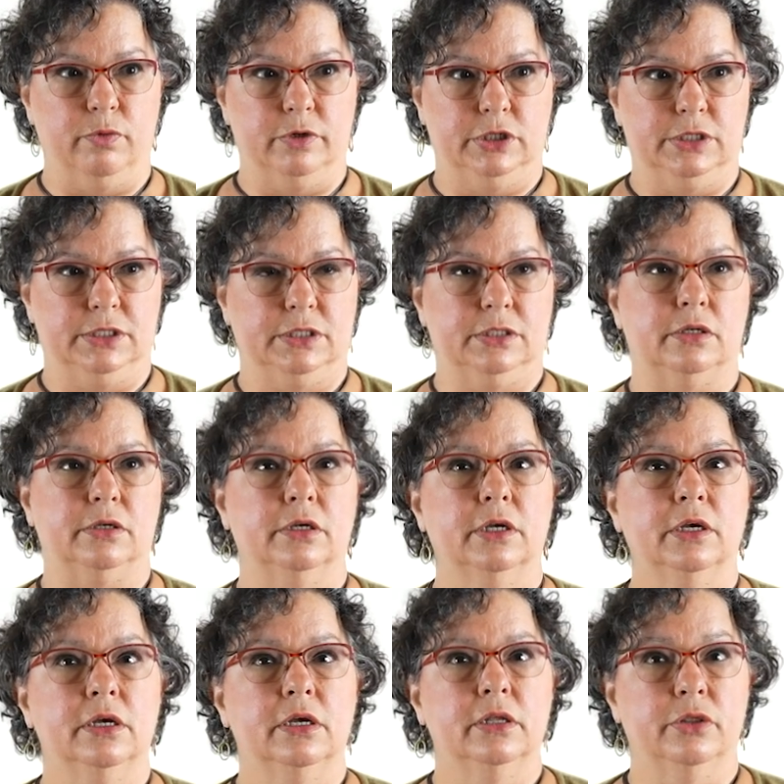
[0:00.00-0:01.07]
which is the,
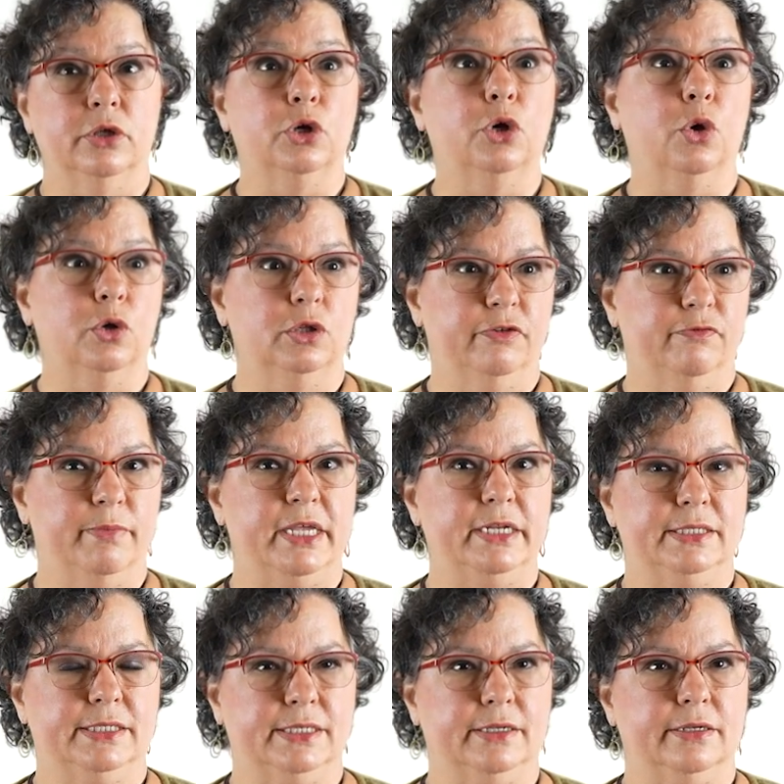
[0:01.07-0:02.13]
the goal of
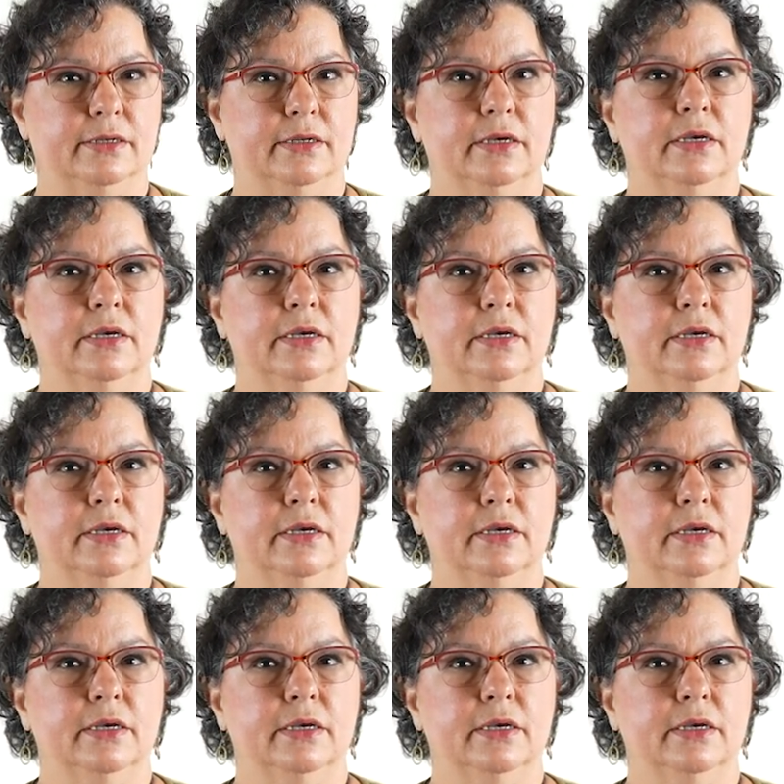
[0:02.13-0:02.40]
medicine,